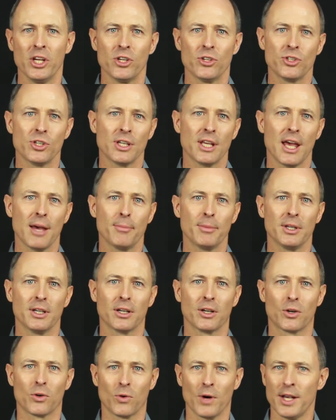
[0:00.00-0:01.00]
she gave me
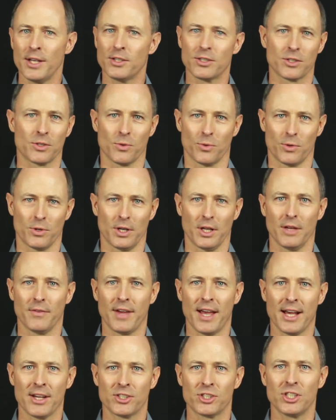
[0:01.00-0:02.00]
a great story of
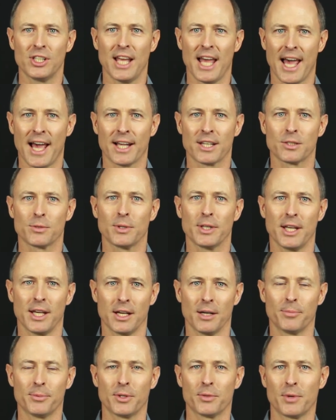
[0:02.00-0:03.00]
how she actually
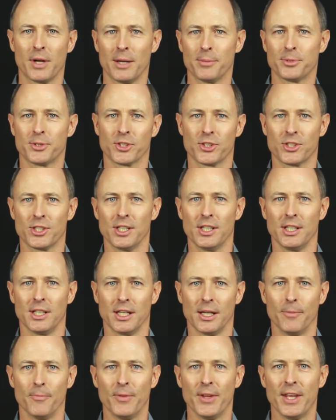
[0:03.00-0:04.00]
helped the rep succeed.